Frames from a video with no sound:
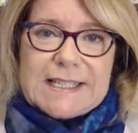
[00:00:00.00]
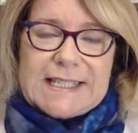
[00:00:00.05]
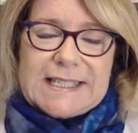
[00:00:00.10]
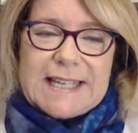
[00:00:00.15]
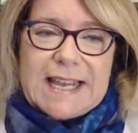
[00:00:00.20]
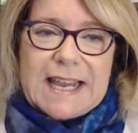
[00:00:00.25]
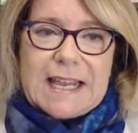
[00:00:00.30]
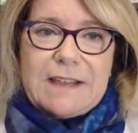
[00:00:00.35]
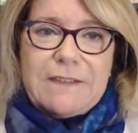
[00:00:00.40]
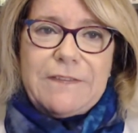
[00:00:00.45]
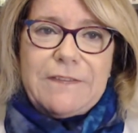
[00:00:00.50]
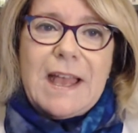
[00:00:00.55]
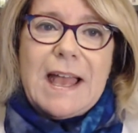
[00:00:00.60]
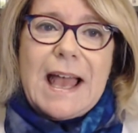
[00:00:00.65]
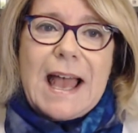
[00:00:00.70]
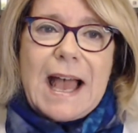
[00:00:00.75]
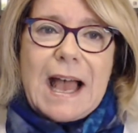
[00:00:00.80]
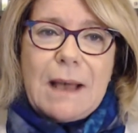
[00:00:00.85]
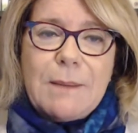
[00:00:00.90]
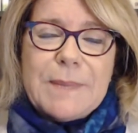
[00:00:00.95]
save,
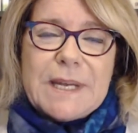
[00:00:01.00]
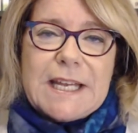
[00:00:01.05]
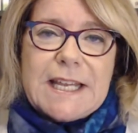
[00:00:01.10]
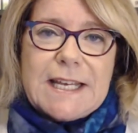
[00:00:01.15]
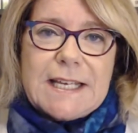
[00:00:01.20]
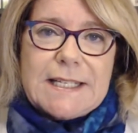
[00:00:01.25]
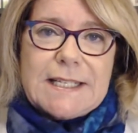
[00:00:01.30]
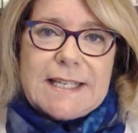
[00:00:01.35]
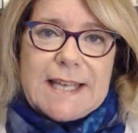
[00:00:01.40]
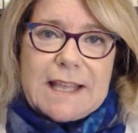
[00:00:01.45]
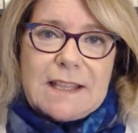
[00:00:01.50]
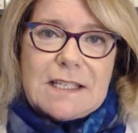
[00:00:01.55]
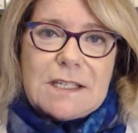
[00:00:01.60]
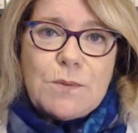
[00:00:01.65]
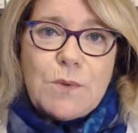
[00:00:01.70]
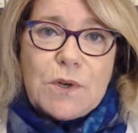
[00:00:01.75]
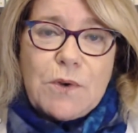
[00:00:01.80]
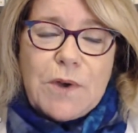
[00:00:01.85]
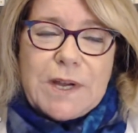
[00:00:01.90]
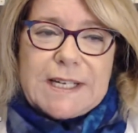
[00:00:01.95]
how many deaths
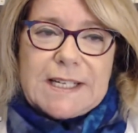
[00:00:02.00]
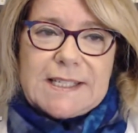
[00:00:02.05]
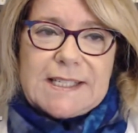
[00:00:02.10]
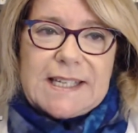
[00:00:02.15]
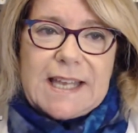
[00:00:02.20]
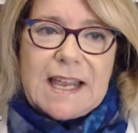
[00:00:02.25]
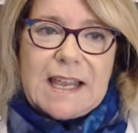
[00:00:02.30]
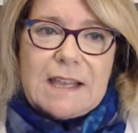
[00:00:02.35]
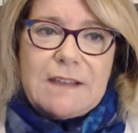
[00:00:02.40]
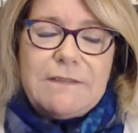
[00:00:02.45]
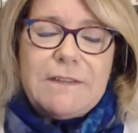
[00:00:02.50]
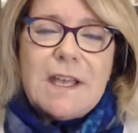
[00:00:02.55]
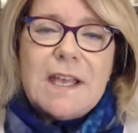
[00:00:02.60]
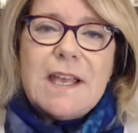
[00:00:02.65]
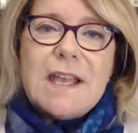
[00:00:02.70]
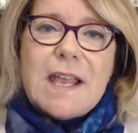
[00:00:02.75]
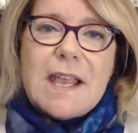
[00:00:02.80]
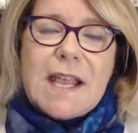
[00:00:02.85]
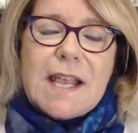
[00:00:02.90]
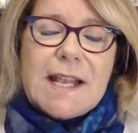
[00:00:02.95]
we're going to save,
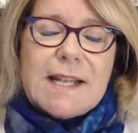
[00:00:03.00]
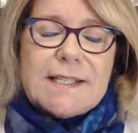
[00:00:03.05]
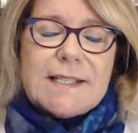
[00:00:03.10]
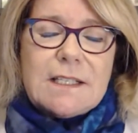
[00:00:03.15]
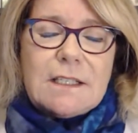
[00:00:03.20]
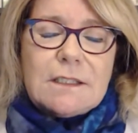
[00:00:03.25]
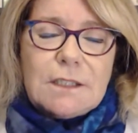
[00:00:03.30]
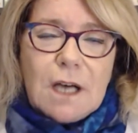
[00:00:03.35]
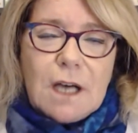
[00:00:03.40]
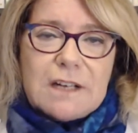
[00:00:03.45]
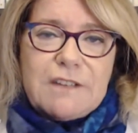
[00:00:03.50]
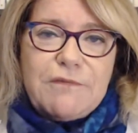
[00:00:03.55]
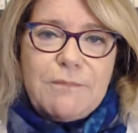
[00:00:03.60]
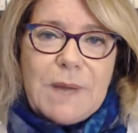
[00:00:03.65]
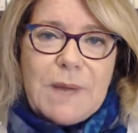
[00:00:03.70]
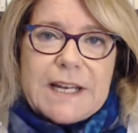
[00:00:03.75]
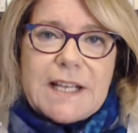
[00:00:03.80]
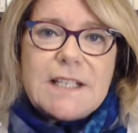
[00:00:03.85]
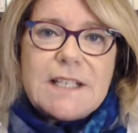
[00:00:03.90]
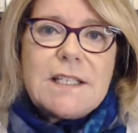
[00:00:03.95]
it's a lot of
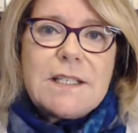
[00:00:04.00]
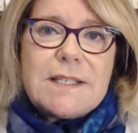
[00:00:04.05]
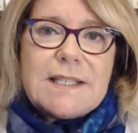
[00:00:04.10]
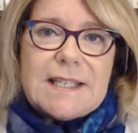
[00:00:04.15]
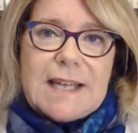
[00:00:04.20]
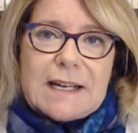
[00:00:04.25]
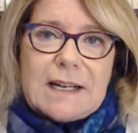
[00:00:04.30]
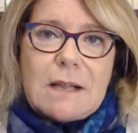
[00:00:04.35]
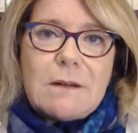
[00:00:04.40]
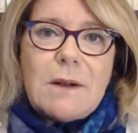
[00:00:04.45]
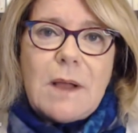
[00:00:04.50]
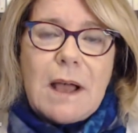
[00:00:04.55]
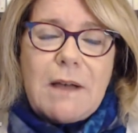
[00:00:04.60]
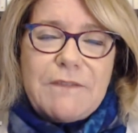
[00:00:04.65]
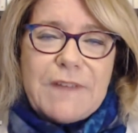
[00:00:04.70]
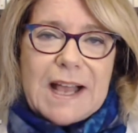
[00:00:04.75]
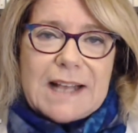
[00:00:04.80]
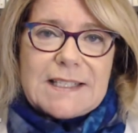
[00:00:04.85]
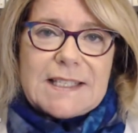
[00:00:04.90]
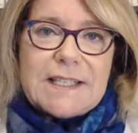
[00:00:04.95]
money to set up a
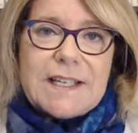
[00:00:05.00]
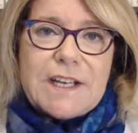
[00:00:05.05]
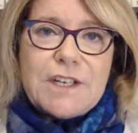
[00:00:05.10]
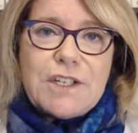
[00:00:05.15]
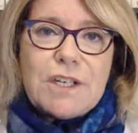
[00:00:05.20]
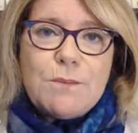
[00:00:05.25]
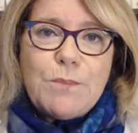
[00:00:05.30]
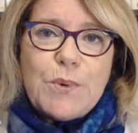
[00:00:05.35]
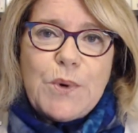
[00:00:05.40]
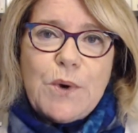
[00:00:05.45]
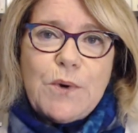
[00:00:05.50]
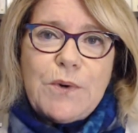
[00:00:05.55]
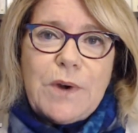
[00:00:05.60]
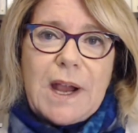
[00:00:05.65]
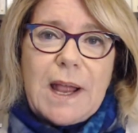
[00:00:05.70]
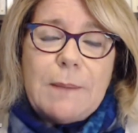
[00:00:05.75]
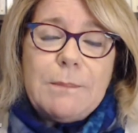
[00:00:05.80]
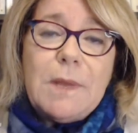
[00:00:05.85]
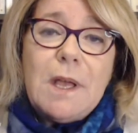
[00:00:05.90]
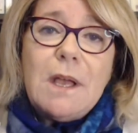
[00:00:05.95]
vaccination
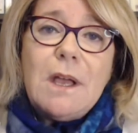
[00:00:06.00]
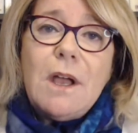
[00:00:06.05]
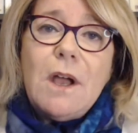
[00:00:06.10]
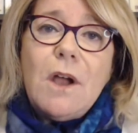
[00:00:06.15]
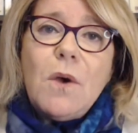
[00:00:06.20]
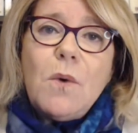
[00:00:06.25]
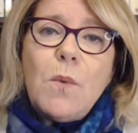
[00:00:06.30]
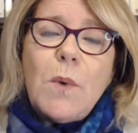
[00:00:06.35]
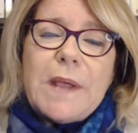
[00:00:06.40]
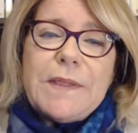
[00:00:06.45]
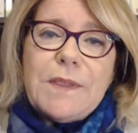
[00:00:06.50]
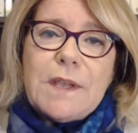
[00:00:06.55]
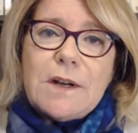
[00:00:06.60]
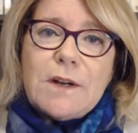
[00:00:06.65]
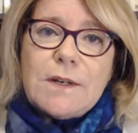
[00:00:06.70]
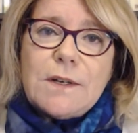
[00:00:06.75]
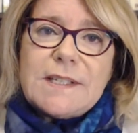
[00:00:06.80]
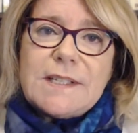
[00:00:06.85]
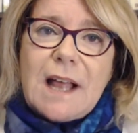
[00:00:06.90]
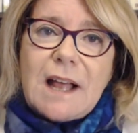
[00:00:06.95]
program when
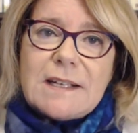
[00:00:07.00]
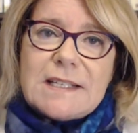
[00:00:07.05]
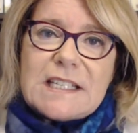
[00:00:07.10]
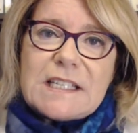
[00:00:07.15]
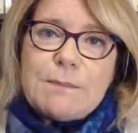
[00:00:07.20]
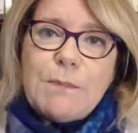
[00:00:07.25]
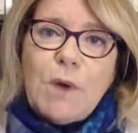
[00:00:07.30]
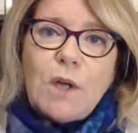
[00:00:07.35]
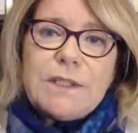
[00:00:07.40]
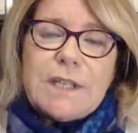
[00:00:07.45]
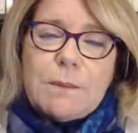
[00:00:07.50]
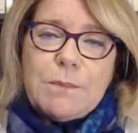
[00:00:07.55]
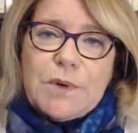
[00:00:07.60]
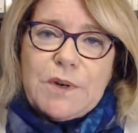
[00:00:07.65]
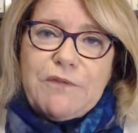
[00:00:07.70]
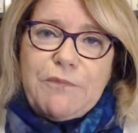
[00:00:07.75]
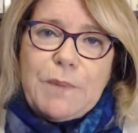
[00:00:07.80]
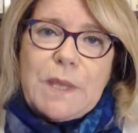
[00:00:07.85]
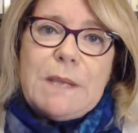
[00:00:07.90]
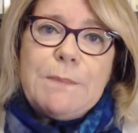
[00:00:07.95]
there's a small number
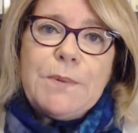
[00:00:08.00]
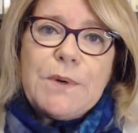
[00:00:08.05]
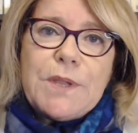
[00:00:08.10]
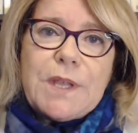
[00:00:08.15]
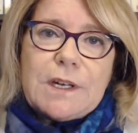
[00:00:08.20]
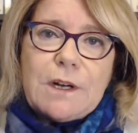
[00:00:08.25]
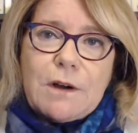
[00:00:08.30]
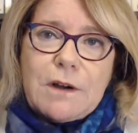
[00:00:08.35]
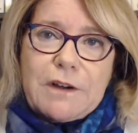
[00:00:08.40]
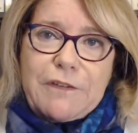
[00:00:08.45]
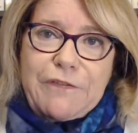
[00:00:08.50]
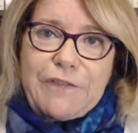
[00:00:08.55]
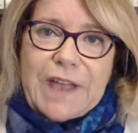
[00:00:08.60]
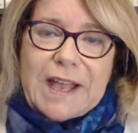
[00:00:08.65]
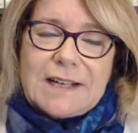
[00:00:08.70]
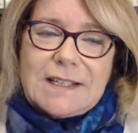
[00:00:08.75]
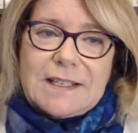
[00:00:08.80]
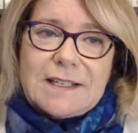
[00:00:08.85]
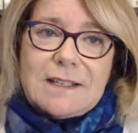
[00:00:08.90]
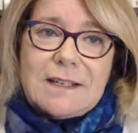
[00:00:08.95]
of people that are
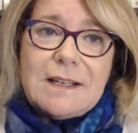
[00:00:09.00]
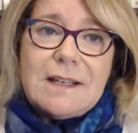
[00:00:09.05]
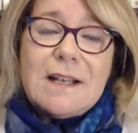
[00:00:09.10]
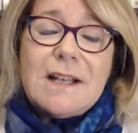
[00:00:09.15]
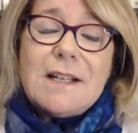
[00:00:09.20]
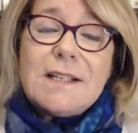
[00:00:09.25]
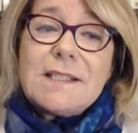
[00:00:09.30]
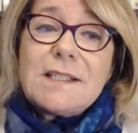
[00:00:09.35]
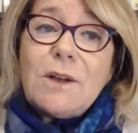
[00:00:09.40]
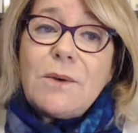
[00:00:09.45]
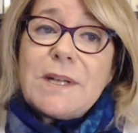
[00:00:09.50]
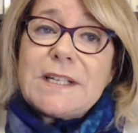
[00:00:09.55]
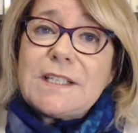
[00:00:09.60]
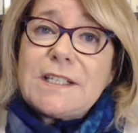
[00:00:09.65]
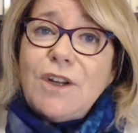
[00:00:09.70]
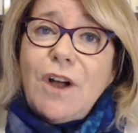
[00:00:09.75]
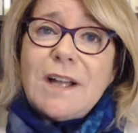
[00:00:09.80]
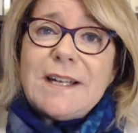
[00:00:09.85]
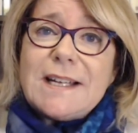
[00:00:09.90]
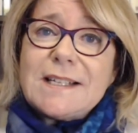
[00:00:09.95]
affected. So it's
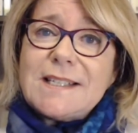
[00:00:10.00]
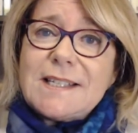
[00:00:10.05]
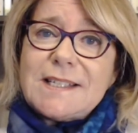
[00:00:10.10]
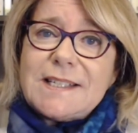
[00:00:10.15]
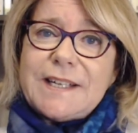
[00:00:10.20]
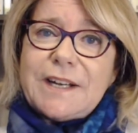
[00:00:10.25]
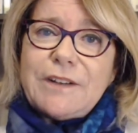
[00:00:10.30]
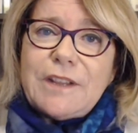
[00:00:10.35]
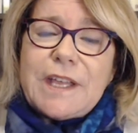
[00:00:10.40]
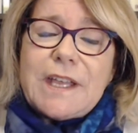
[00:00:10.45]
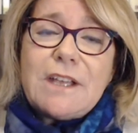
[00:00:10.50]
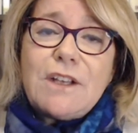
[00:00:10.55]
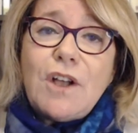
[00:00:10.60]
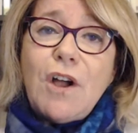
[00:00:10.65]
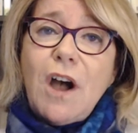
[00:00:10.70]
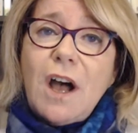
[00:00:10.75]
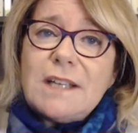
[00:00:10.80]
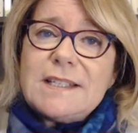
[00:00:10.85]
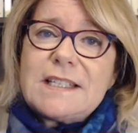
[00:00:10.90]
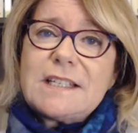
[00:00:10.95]
not necessarily
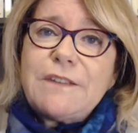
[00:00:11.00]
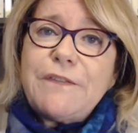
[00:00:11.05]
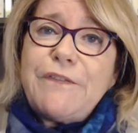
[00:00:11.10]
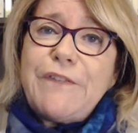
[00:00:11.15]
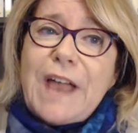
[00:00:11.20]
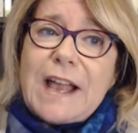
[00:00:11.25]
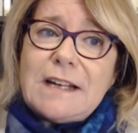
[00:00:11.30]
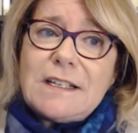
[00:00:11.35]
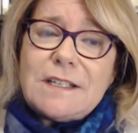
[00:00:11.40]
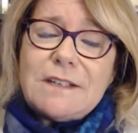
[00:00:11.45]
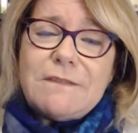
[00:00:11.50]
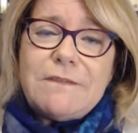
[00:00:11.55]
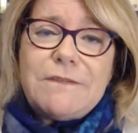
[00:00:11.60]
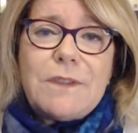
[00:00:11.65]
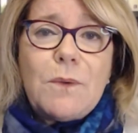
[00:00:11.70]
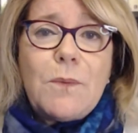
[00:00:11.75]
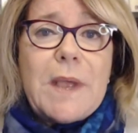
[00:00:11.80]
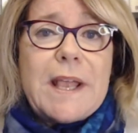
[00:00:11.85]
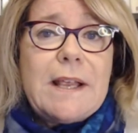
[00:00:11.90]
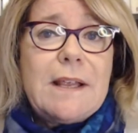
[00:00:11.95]
cost effective
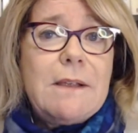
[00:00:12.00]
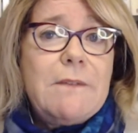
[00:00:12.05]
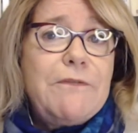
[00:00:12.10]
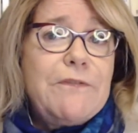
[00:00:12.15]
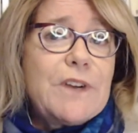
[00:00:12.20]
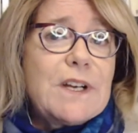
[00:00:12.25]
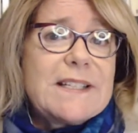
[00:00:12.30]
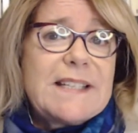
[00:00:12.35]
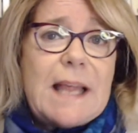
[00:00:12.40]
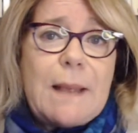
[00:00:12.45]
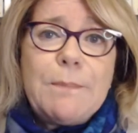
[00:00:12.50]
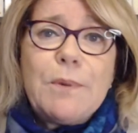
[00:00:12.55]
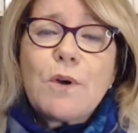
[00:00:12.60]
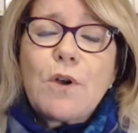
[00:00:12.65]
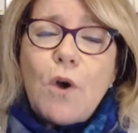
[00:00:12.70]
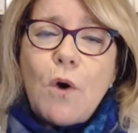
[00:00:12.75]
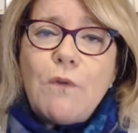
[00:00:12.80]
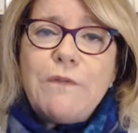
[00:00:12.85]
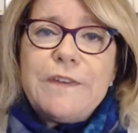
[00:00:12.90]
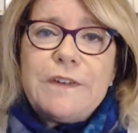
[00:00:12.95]
the way, for example,
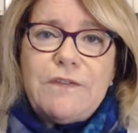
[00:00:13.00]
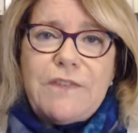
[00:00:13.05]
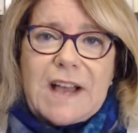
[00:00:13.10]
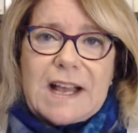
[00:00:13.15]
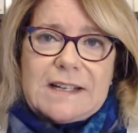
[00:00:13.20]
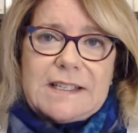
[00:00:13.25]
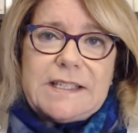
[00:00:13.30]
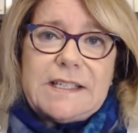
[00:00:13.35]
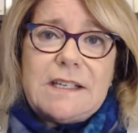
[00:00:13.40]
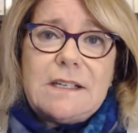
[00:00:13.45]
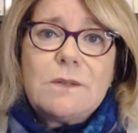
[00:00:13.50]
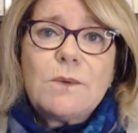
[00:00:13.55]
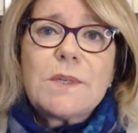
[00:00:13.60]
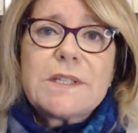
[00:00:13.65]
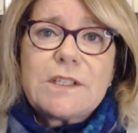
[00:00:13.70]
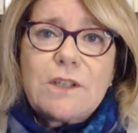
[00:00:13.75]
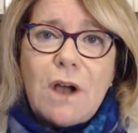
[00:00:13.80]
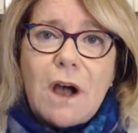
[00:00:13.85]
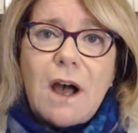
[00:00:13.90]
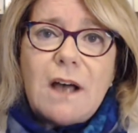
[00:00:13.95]
COVID vaccine was
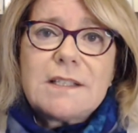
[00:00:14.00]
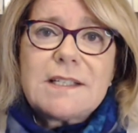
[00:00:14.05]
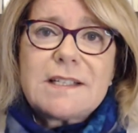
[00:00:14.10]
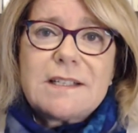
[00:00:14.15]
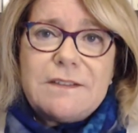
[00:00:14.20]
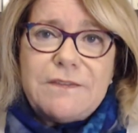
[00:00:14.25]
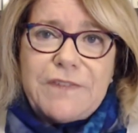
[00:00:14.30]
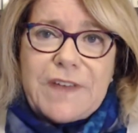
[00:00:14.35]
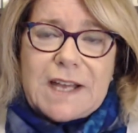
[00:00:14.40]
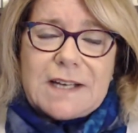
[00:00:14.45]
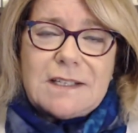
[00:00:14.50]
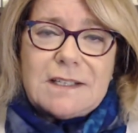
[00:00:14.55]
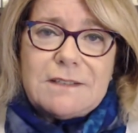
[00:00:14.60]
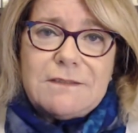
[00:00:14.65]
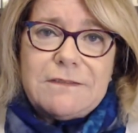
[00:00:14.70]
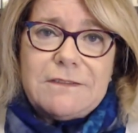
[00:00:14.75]
cost effective.